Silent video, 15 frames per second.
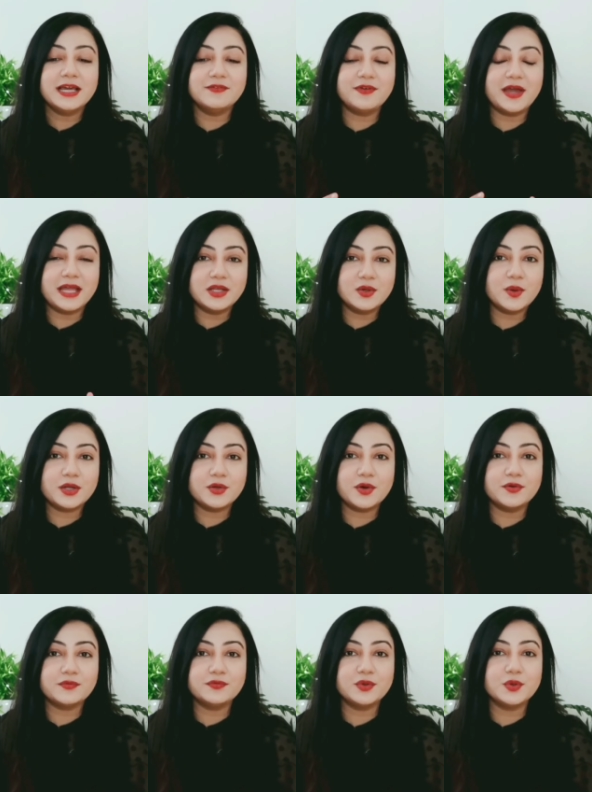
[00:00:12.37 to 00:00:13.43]
If any one
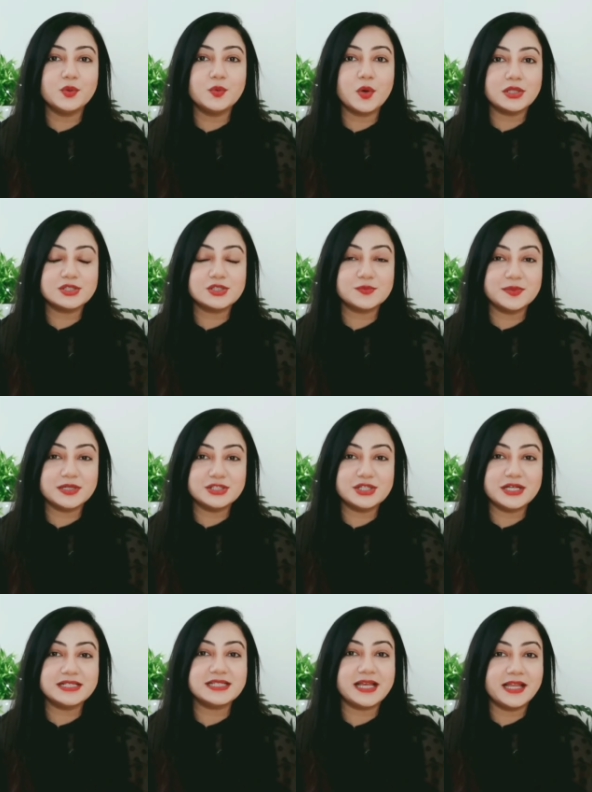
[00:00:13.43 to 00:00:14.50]
of you wants to
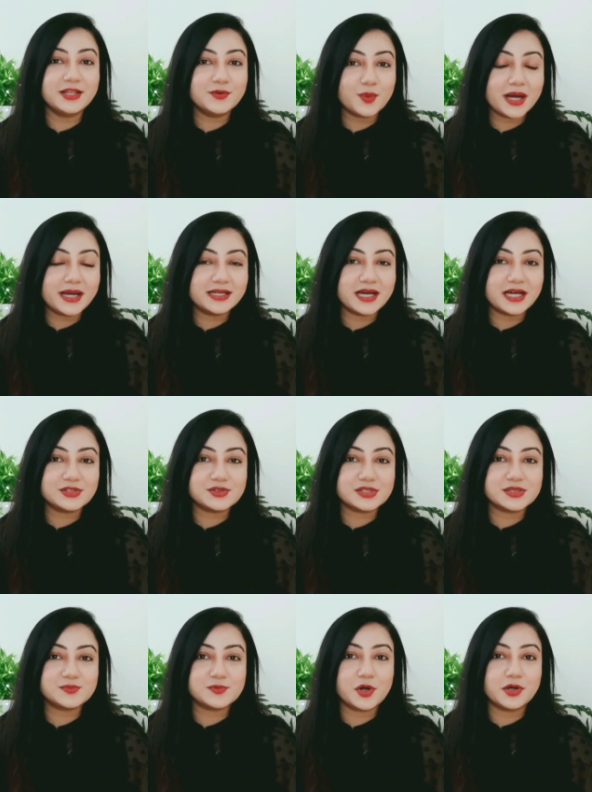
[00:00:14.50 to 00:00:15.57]
purchase any Vya
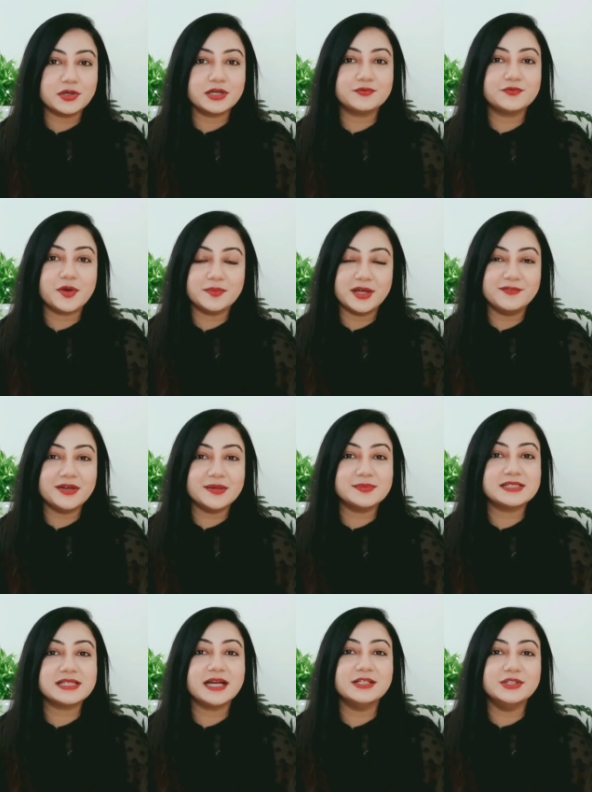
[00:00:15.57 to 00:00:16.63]
Naturals product from their
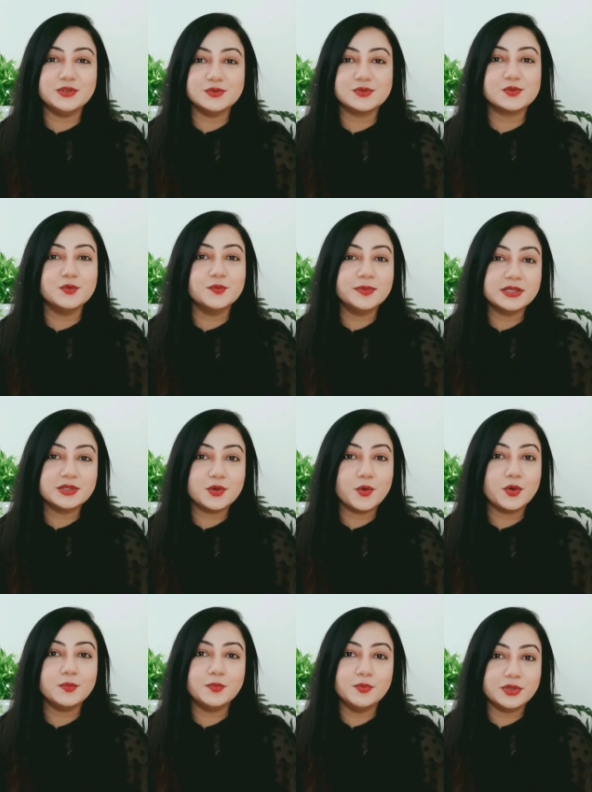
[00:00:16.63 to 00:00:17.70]
website, use coupon
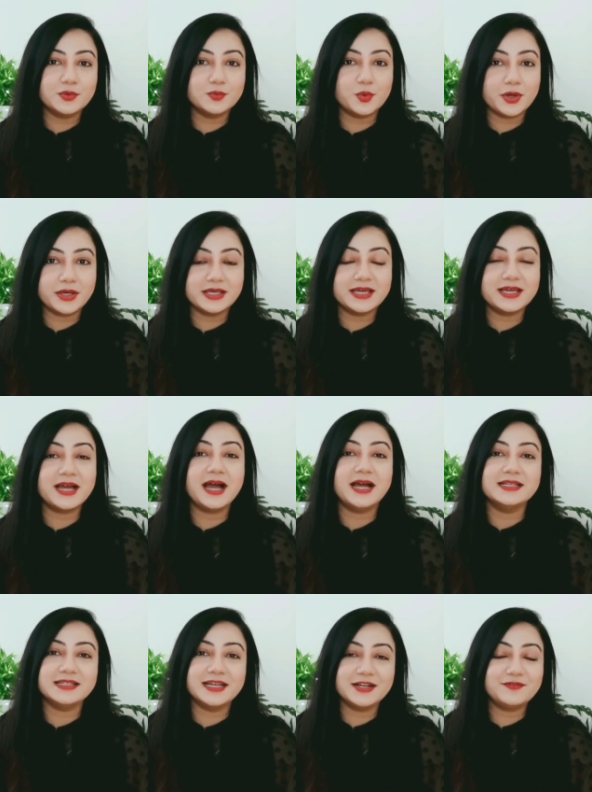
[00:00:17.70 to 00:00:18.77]
code Poonam Woike
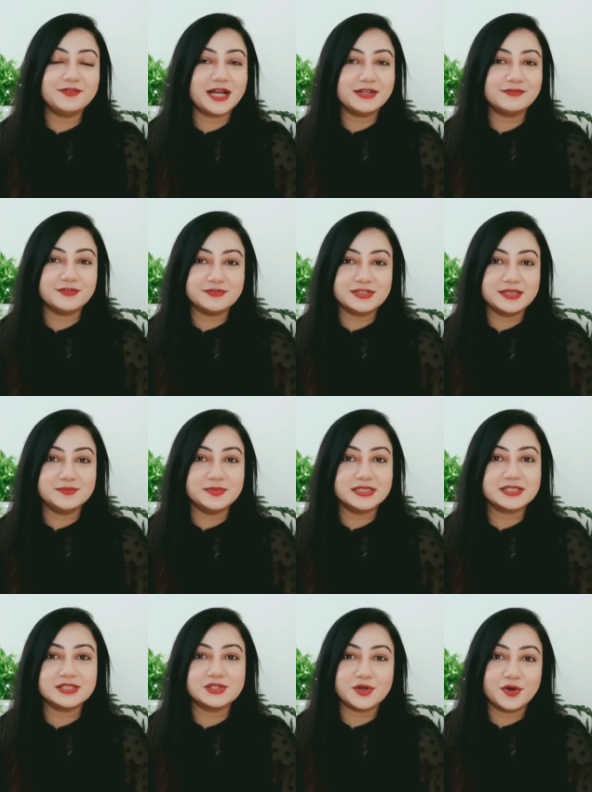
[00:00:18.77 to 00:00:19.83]
and get flat
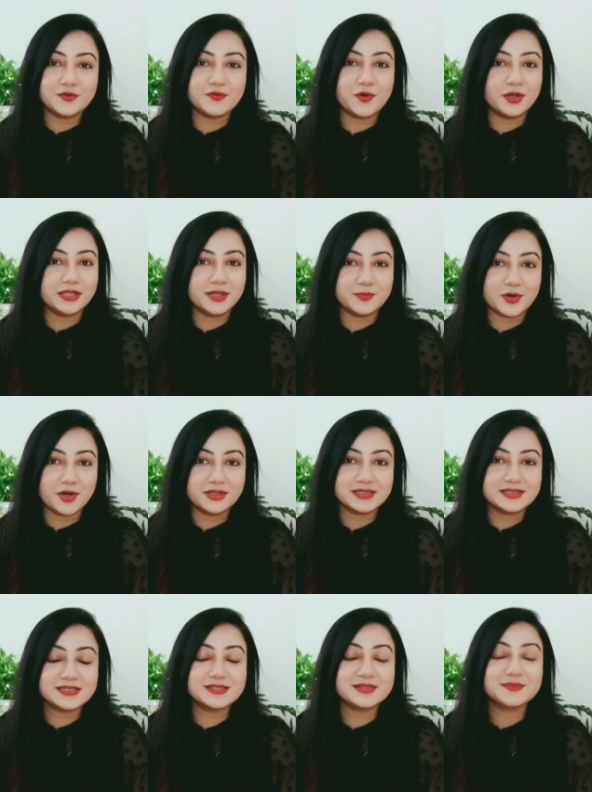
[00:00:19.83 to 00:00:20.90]
15% off on their
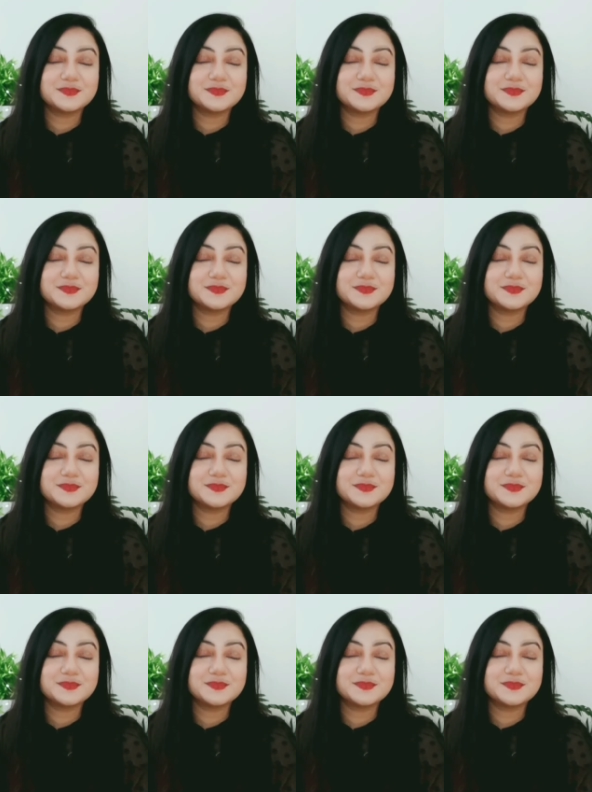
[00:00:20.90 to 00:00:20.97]
products.